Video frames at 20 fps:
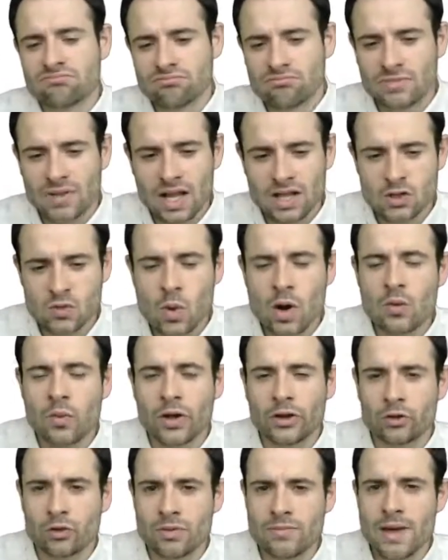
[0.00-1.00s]
That's one way
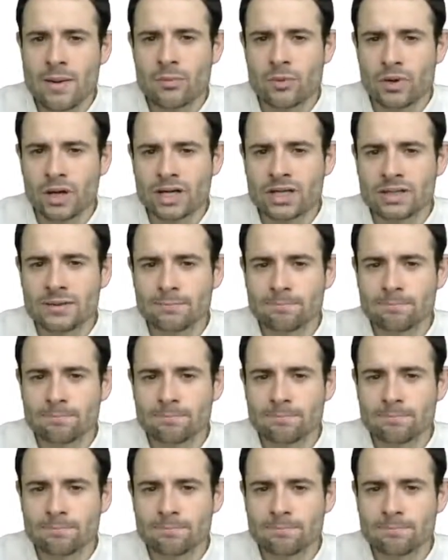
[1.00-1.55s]
to remember it.